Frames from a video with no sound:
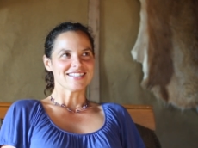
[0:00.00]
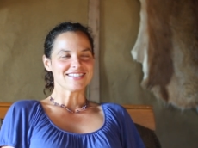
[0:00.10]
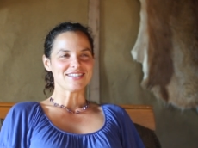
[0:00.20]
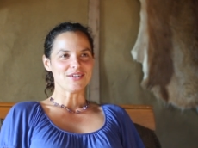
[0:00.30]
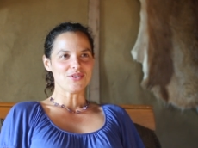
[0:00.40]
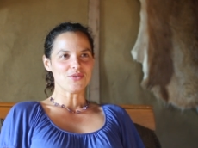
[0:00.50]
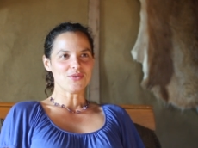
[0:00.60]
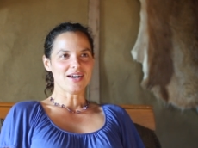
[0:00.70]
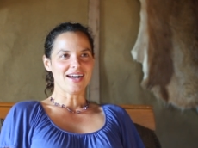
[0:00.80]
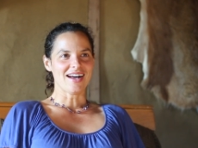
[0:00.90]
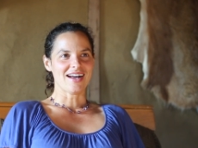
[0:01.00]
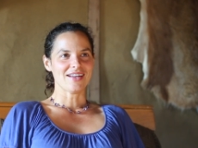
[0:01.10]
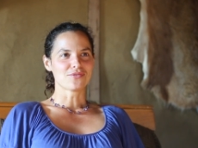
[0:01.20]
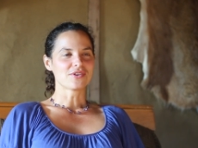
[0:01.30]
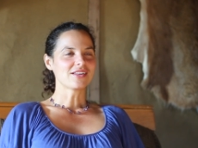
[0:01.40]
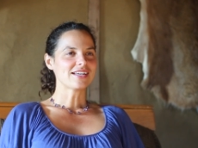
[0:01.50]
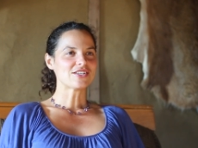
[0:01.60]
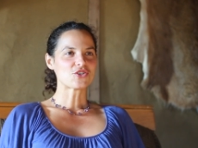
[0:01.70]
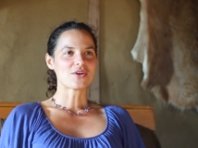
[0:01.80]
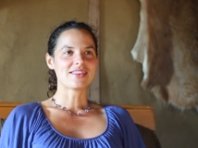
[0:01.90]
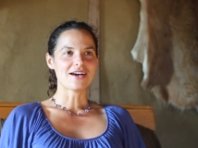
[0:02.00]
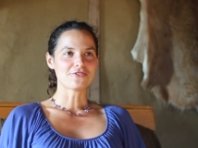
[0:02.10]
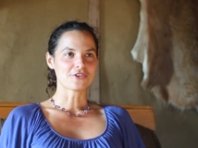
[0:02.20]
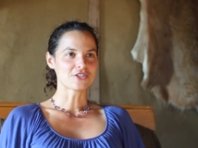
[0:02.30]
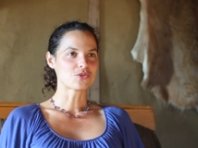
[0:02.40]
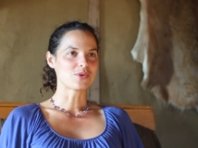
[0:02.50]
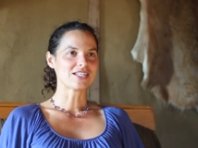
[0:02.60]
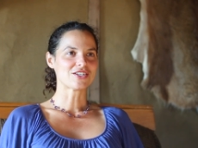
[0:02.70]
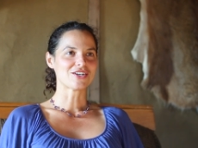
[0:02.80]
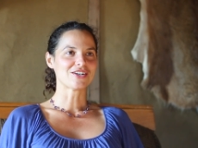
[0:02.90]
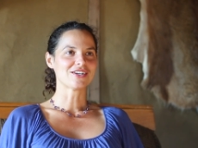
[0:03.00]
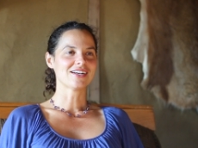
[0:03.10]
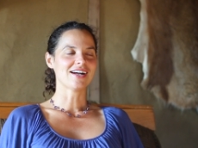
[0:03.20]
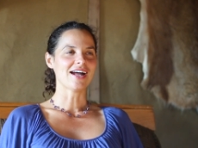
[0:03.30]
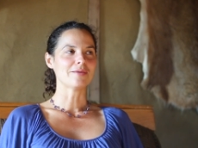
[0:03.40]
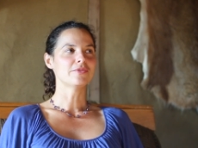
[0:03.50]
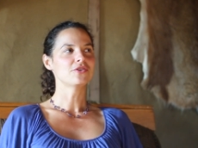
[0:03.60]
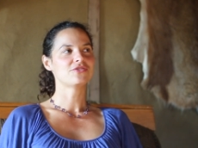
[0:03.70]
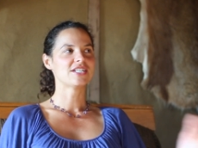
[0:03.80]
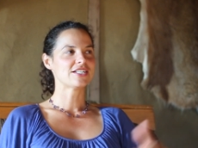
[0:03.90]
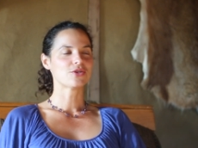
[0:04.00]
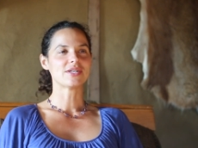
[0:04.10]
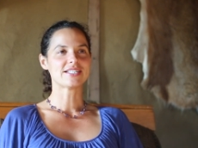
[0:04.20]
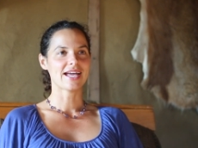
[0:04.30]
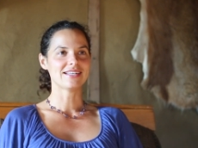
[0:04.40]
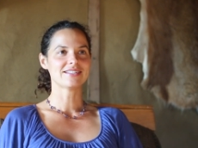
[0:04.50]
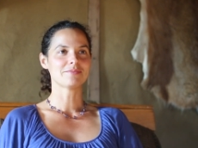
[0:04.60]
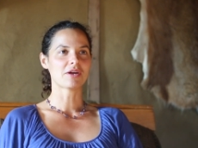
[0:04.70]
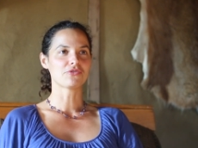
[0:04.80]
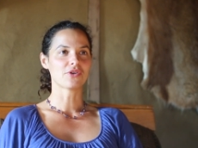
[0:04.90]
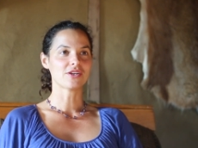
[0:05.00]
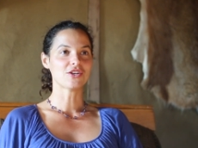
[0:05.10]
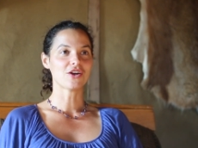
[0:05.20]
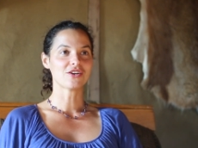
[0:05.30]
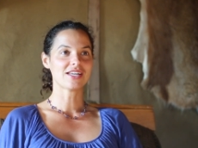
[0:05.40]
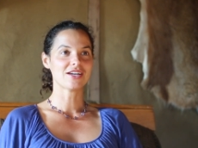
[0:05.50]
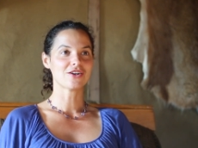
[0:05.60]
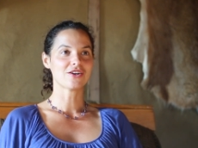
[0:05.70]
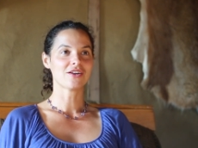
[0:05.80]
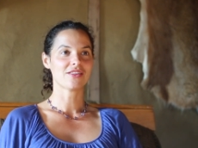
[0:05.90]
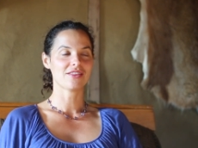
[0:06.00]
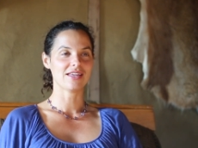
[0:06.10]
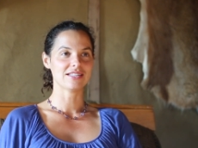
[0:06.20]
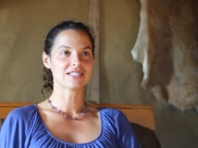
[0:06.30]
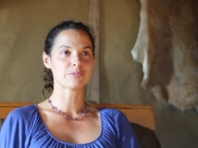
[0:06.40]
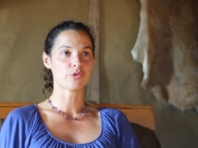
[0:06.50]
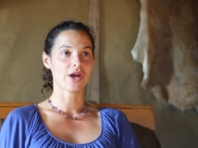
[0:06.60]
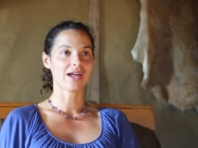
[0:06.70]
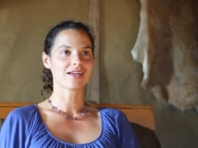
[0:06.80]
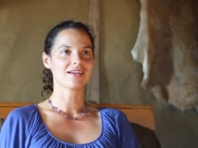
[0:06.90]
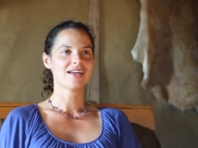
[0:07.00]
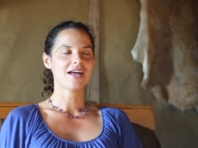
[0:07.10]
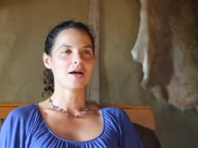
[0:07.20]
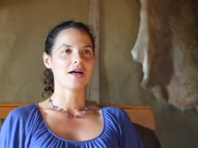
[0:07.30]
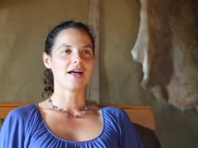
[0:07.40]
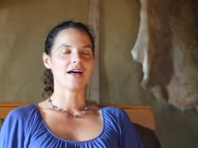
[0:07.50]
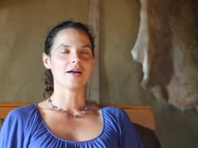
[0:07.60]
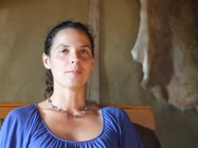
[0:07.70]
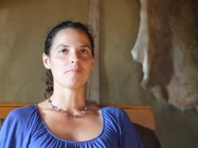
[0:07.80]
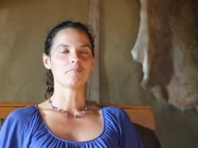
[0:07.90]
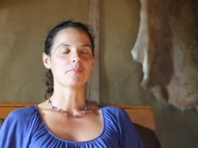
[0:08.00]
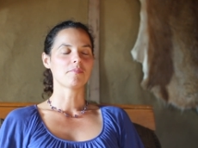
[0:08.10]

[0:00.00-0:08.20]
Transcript: So I really enjoyed that first winter. I moved into a tent in my front yard here in spring um,